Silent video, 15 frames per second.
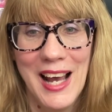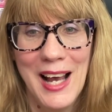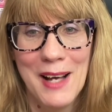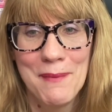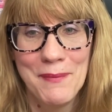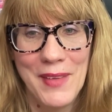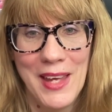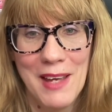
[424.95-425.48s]

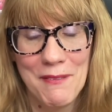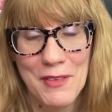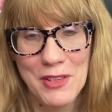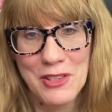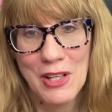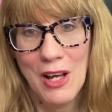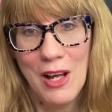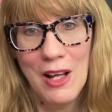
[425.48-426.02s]
Um, they have the
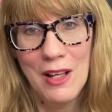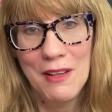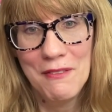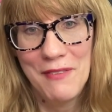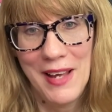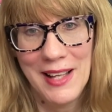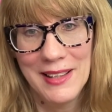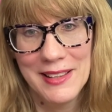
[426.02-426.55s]
tall
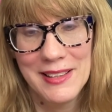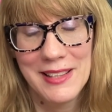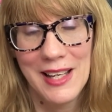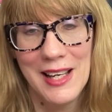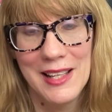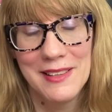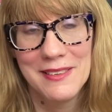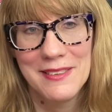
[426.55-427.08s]

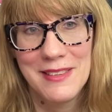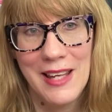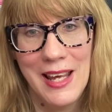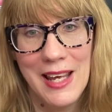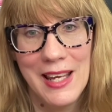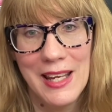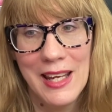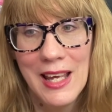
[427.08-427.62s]
Valentine's
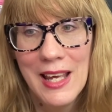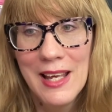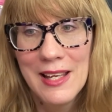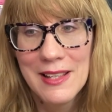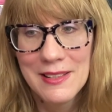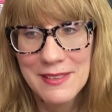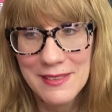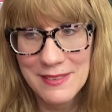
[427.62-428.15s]
Day
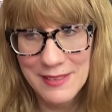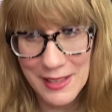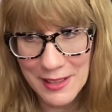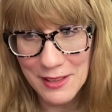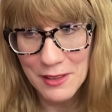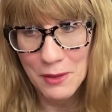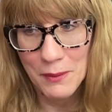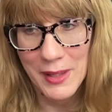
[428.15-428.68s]

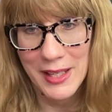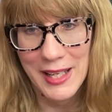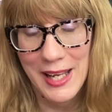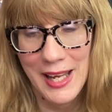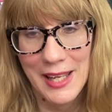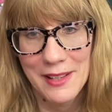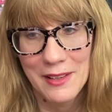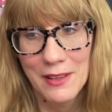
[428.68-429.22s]
single wick
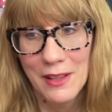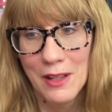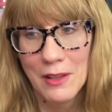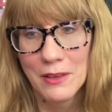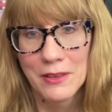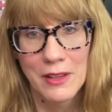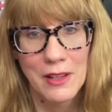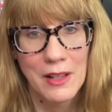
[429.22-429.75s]
candle
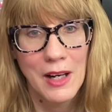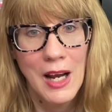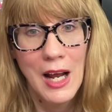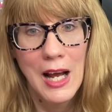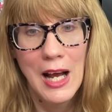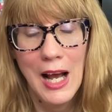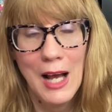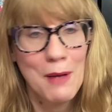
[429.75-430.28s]
holder.
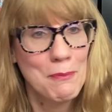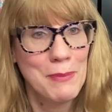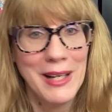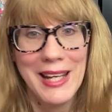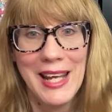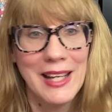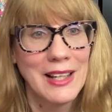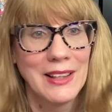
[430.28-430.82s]
Um, but
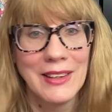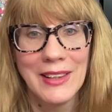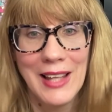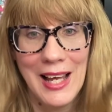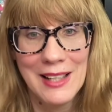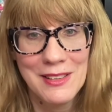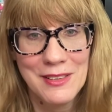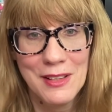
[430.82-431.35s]
again,
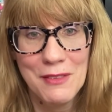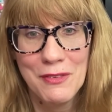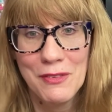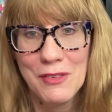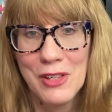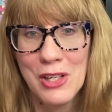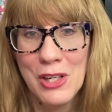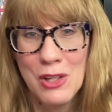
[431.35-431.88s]
lots of
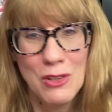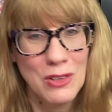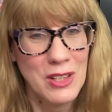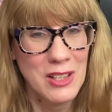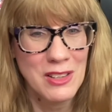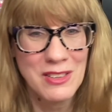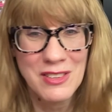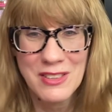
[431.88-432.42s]
cute
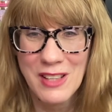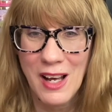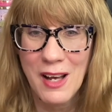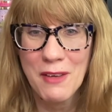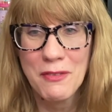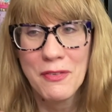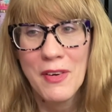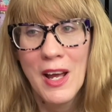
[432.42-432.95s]
little
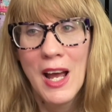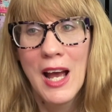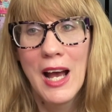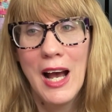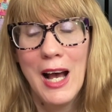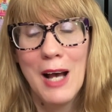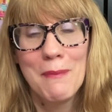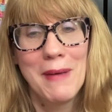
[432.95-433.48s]
stuff.
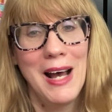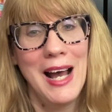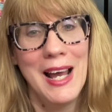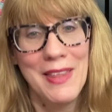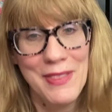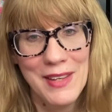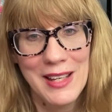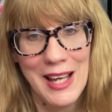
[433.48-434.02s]
Um, I
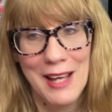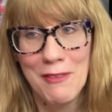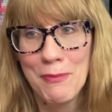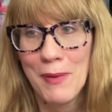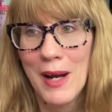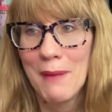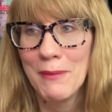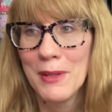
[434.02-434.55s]
think I've
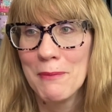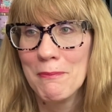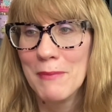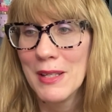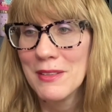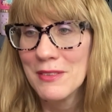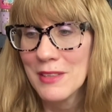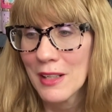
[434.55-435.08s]
probably
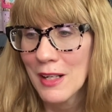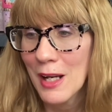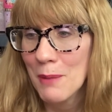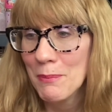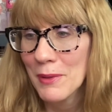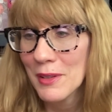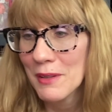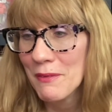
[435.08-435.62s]
missed a
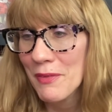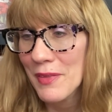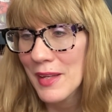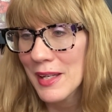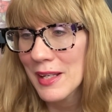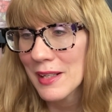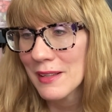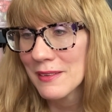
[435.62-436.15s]
couple of
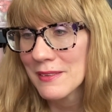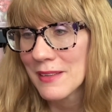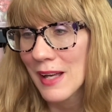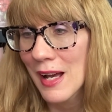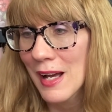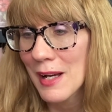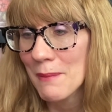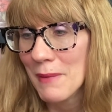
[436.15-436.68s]
things.
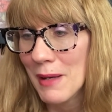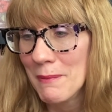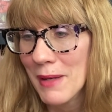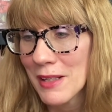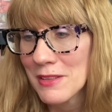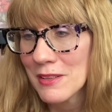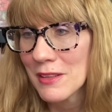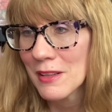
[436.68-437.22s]
Um, I'm
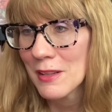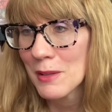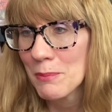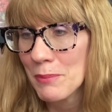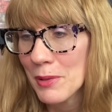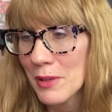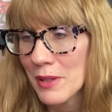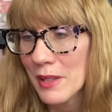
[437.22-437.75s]
actually going to
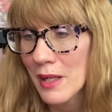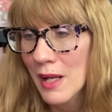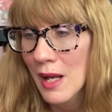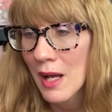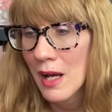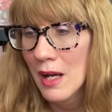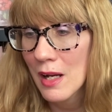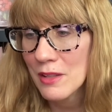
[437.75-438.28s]
put
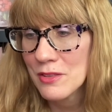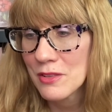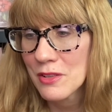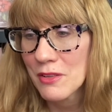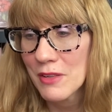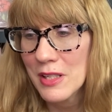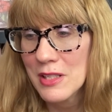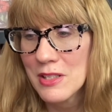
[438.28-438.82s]
a
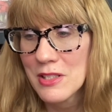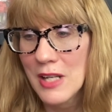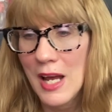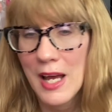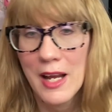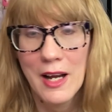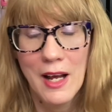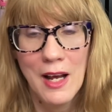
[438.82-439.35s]

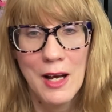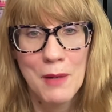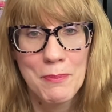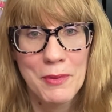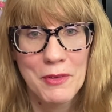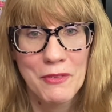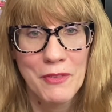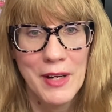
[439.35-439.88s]
screenshot
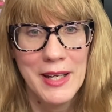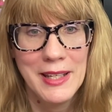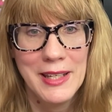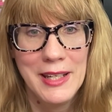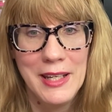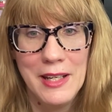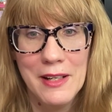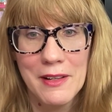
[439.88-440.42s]
up right
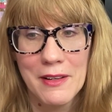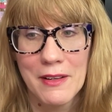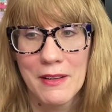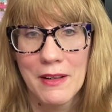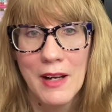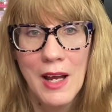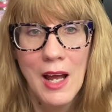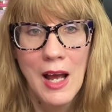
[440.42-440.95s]
here.